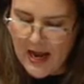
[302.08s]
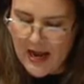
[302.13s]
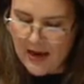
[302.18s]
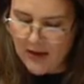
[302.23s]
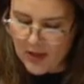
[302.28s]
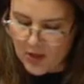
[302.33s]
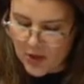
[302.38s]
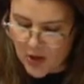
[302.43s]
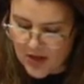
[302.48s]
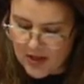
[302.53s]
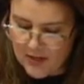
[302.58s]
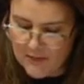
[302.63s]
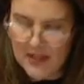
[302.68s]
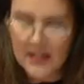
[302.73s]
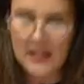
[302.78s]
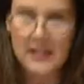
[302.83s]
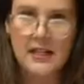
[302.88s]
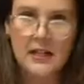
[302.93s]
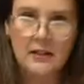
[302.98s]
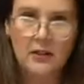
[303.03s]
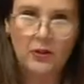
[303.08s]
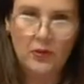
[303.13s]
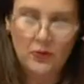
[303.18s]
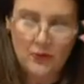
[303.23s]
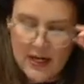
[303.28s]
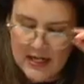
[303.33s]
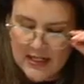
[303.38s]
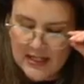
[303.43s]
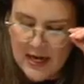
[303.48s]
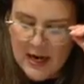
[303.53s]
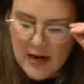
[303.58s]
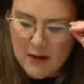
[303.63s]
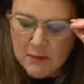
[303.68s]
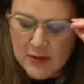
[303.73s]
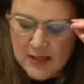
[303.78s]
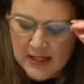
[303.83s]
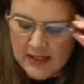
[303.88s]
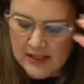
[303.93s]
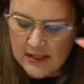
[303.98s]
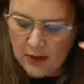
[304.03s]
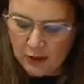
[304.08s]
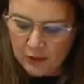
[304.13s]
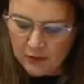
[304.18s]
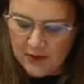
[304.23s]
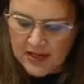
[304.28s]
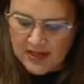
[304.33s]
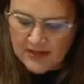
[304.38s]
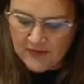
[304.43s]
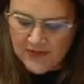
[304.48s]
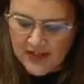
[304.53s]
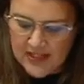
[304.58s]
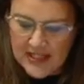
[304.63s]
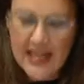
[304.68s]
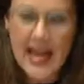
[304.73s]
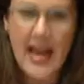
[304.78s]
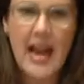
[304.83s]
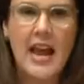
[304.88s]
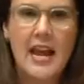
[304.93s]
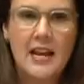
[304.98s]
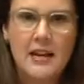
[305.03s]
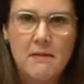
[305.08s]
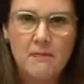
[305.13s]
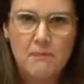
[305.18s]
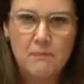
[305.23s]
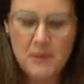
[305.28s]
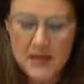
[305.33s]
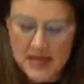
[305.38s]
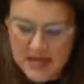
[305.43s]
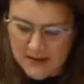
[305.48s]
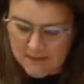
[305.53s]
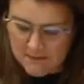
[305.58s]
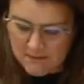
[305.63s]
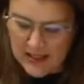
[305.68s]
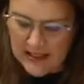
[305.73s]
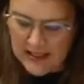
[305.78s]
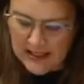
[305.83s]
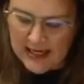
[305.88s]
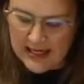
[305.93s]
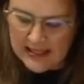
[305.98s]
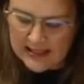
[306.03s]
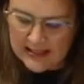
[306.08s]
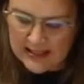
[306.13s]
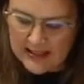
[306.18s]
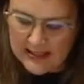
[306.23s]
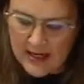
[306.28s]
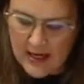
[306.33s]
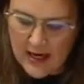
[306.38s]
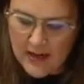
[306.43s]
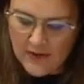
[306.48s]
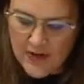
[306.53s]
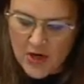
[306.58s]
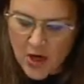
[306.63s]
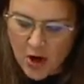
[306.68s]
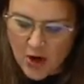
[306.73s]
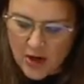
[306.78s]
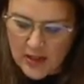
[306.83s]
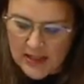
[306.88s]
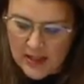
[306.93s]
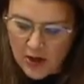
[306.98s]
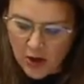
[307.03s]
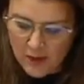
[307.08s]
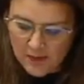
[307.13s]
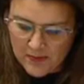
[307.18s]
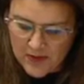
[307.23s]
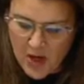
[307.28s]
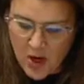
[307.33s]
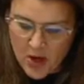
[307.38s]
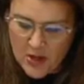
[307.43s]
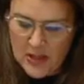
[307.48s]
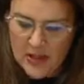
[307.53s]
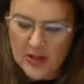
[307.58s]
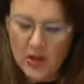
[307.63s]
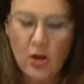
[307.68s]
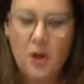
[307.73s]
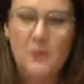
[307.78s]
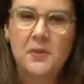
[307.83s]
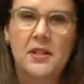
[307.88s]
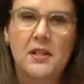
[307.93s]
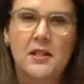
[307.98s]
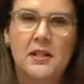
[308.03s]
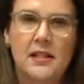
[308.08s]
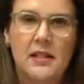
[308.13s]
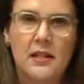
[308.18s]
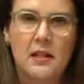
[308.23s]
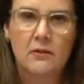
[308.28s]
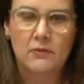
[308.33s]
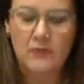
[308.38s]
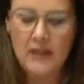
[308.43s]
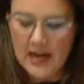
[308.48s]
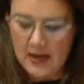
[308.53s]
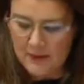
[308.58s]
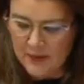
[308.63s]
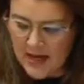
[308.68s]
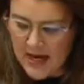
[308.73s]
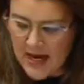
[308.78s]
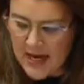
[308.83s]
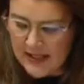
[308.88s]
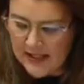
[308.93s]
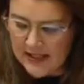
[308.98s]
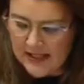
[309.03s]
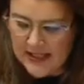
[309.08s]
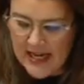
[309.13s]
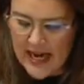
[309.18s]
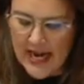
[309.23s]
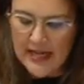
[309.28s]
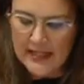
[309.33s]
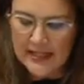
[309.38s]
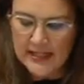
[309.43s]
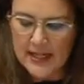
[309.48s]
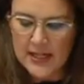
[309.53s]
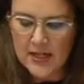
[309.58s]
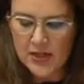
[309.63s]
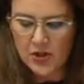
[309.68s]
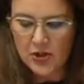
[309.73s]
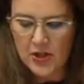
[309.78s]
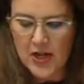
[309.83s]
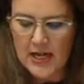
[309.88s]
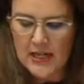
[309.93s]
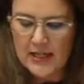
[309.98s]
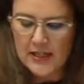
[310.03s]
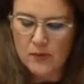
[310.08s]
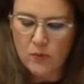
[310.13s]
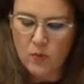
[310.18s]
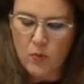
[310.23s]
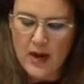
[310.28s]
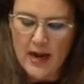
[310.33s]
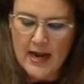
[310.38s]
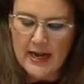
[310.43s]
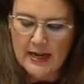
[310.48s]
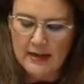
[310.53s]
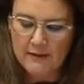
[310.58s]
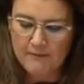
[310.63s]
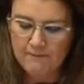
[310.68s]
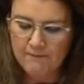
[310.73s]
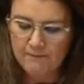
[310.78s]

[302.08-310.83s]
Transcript: Our economy is under threat, but it is a threat that can be mitigated. Only the obstinacy of Labor stands in Australia's way.